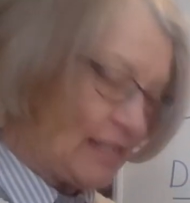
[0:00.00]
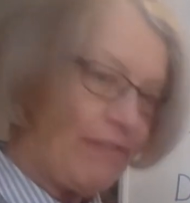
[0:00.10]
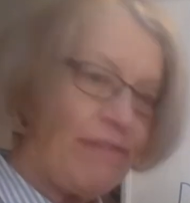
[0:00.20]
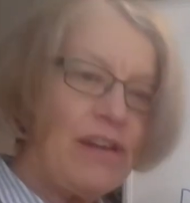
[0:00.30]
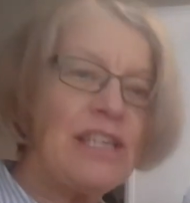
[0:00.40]
the
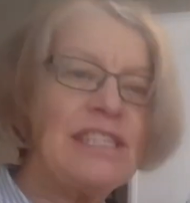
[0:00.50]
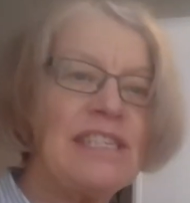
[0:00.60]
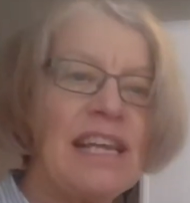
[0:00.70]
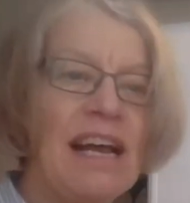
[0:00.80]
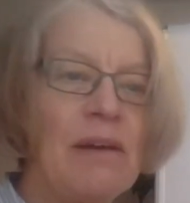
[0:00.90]
first
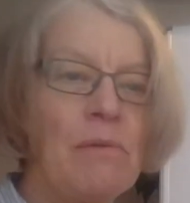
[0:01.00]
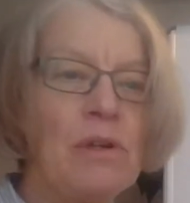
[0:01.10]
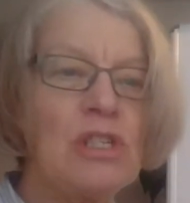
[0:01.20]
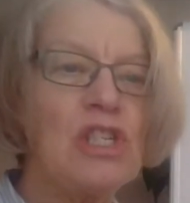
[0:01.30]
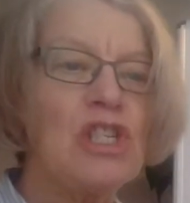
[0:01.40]
thing I
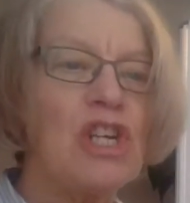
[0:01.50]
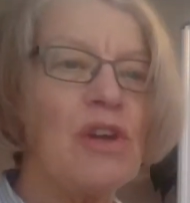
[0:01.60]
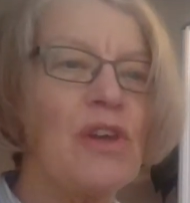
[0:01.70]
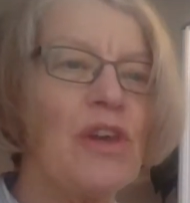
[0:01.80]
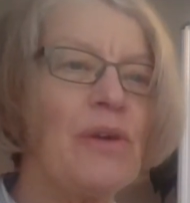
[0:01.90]
want to show
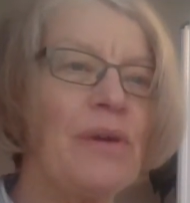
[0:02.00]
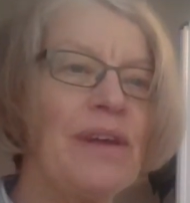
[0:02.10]
you.